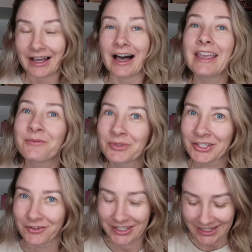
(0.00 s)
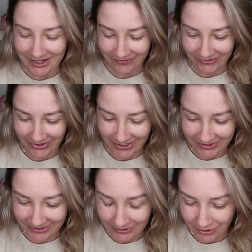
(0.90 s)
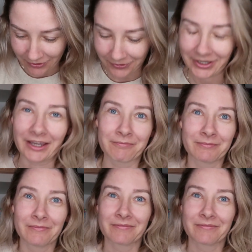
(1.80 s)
I am so excited for this. Okay.